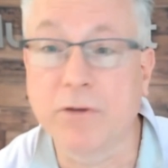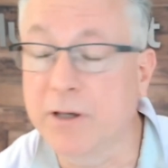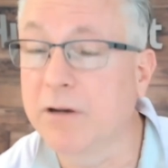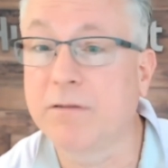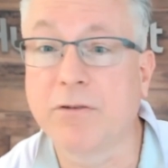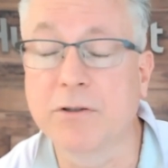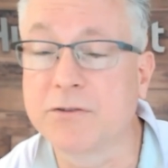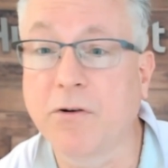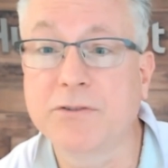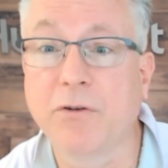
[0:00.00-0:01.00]
year for those
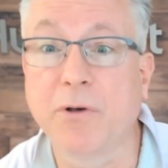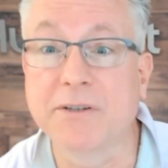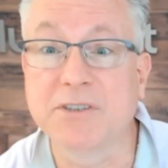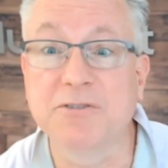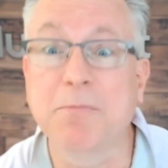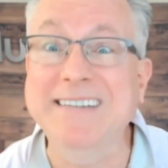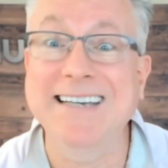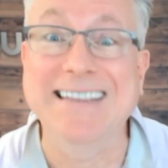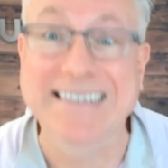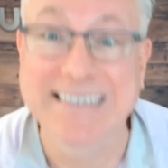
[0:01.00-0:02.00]
first few years. It was
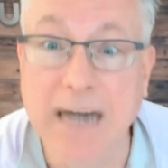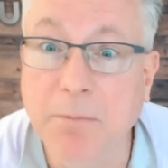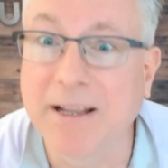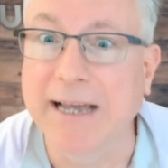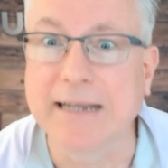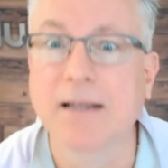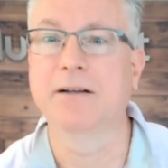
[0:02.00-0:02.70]
basically doubling.